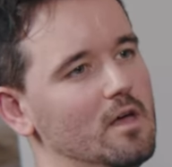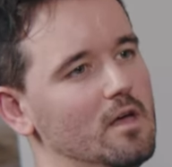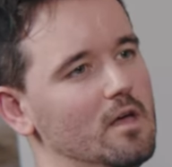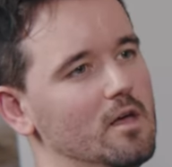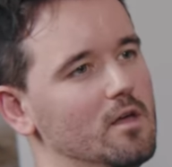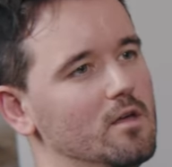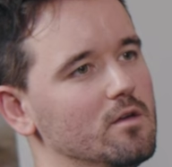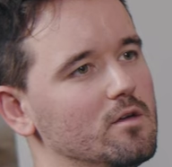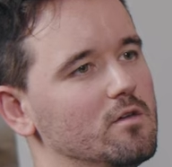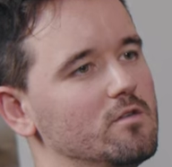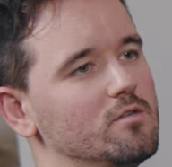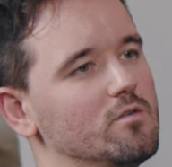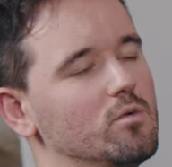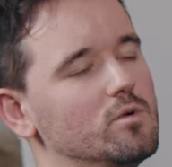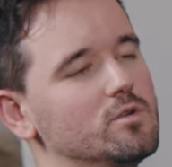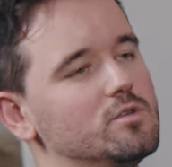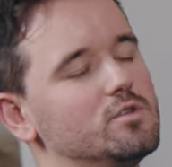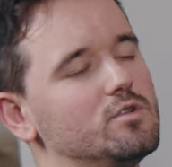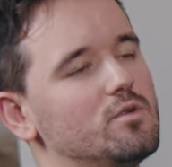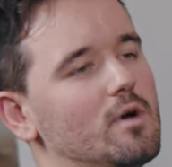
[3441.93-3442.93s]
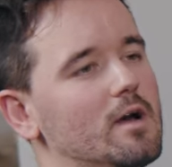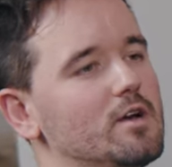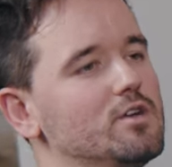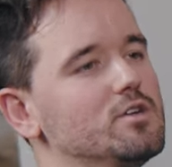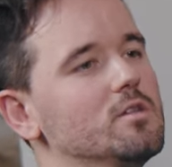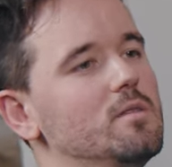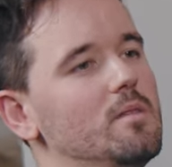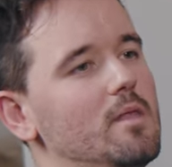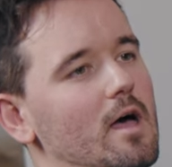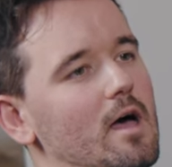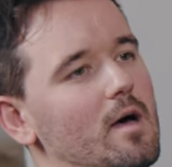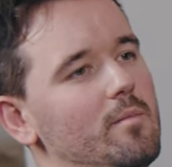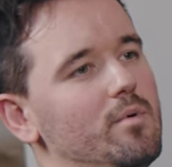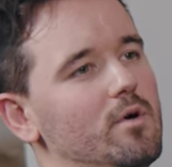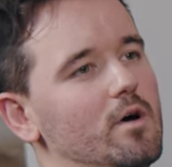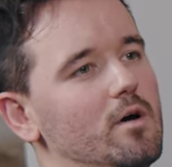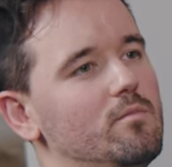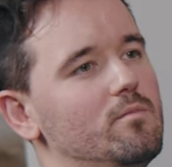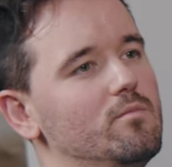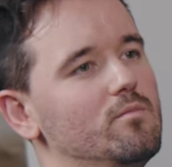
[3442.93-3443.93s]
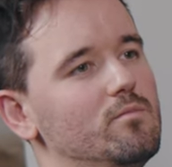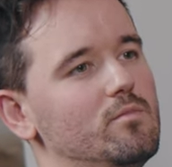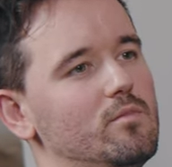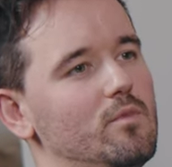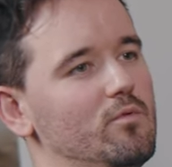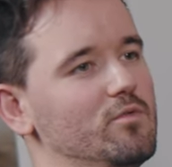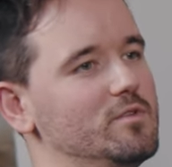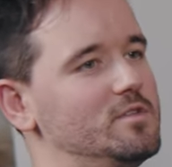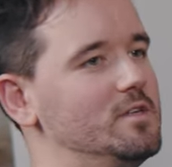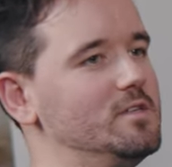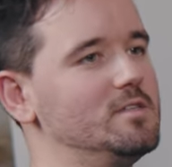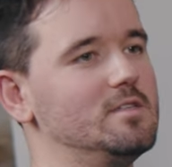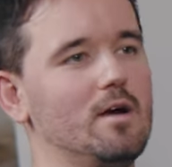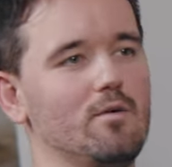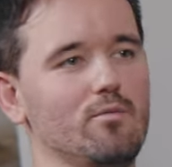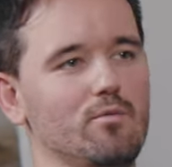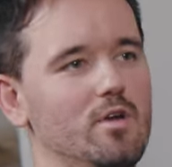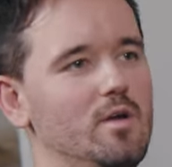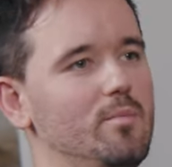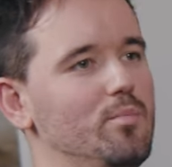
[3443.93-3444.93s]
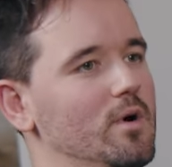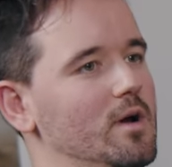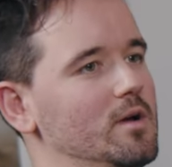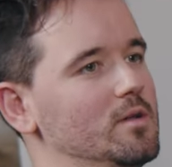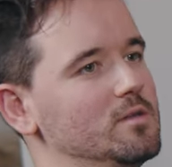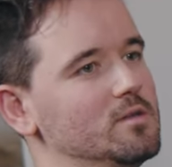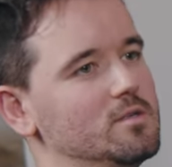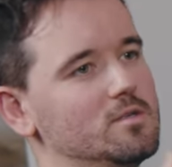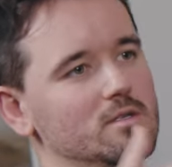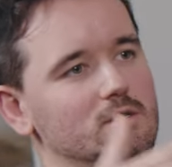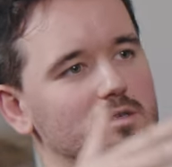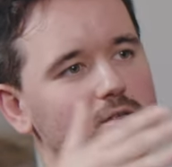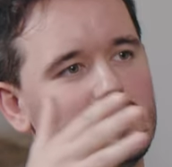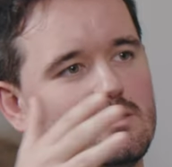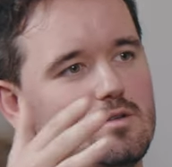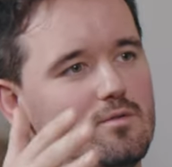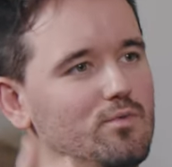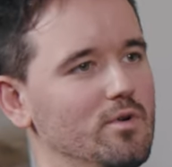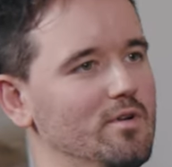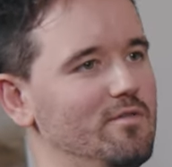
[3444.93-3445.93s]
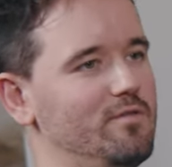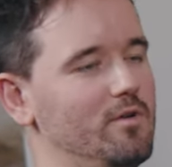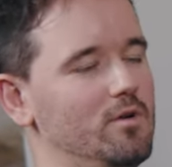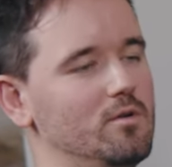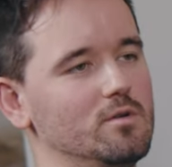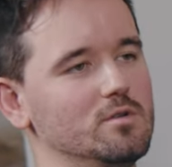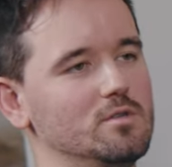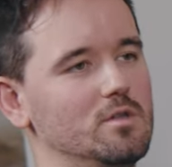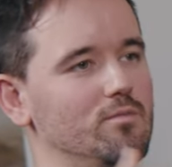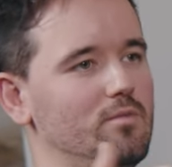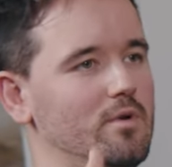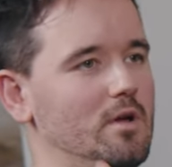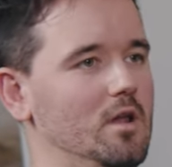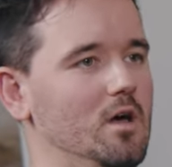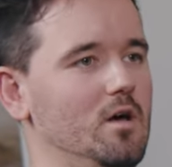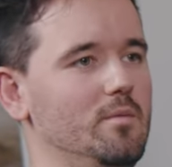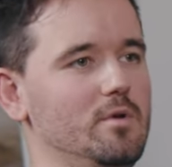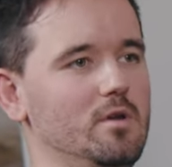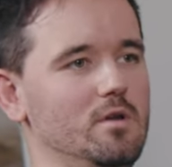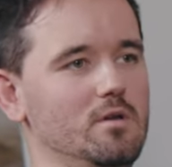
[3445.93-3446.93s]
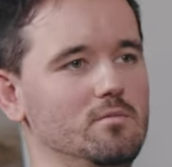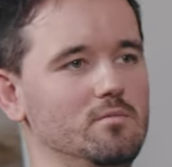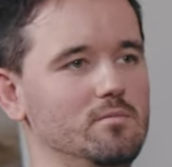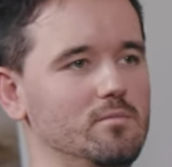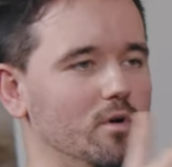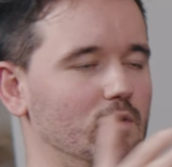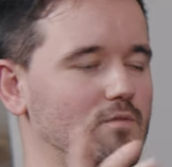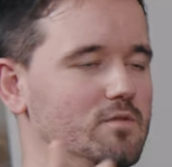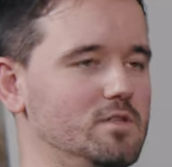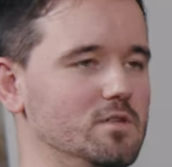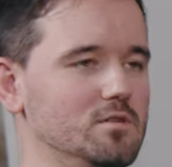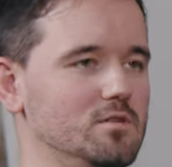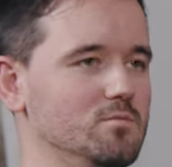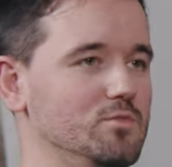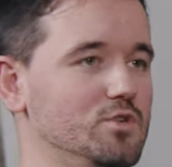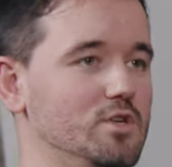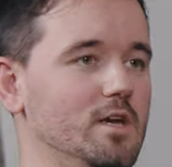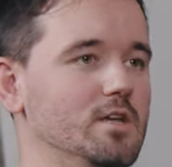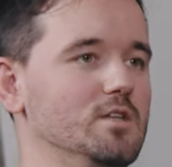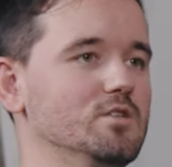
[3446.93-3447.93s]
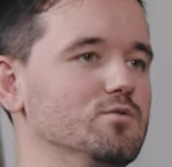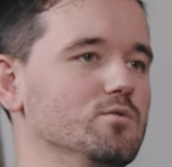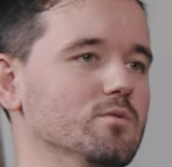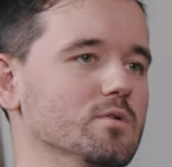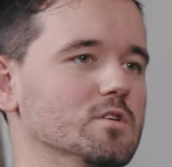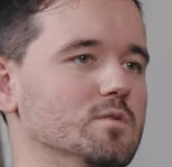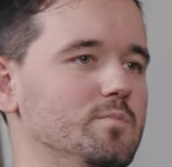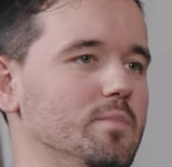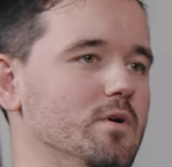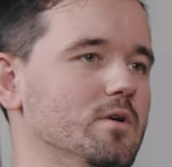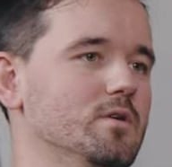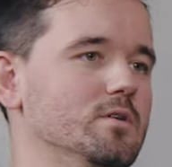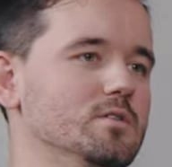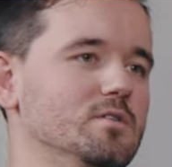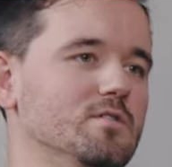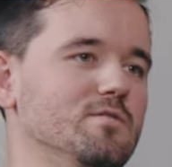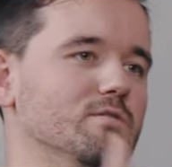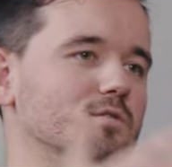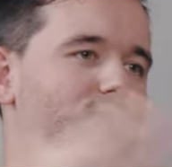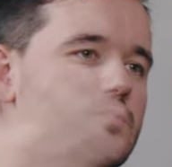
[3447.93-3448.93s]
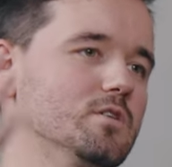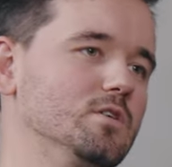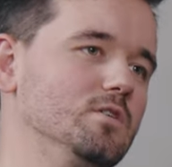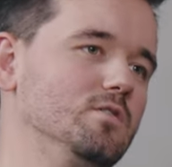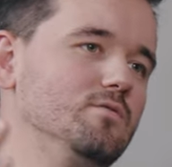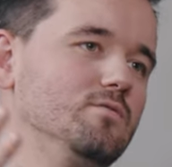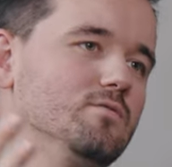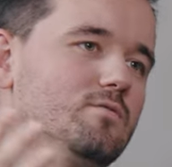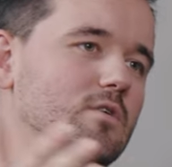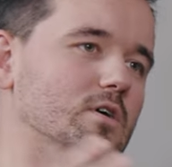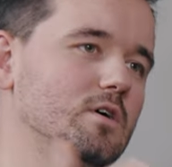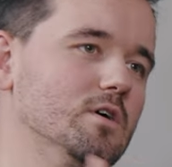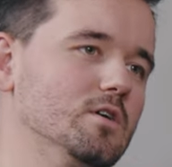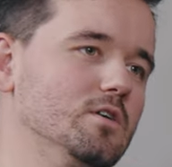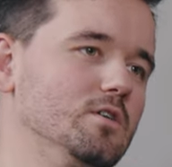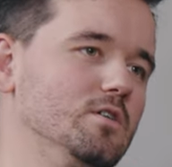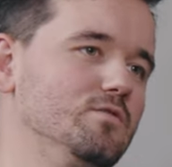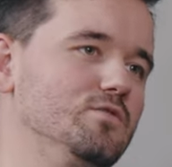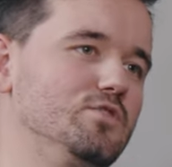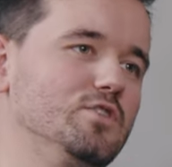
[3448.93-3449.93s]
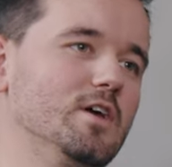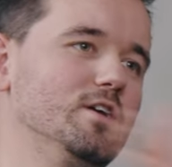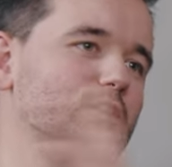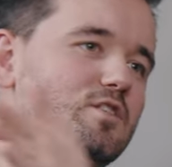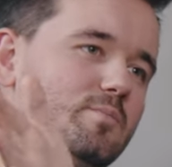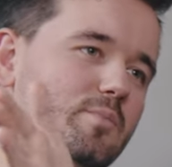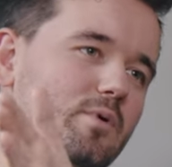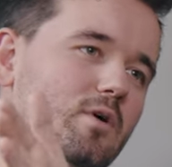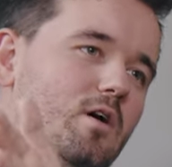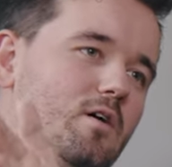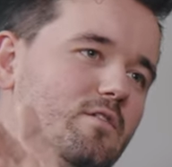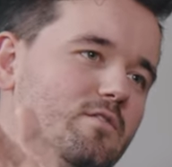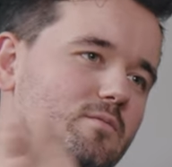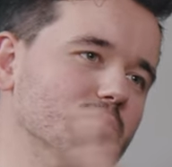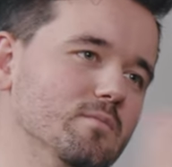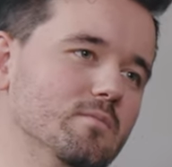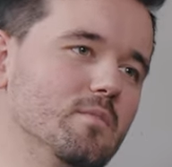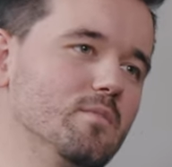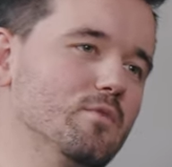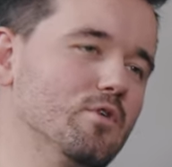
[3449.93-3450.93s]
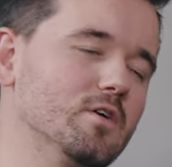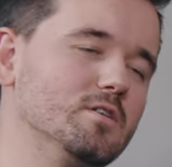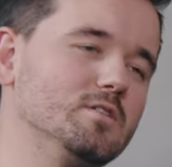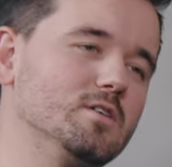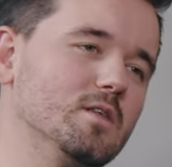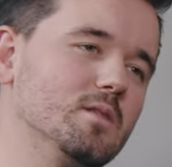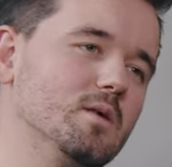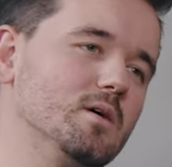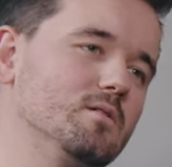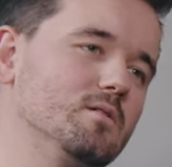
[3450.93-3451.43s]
Yeah. Because there was traction there, but since yeah. that rebrand, since the refocus and the realignment, and obviously some change through experience, it feels like you've you've changed the path. Am I right in saying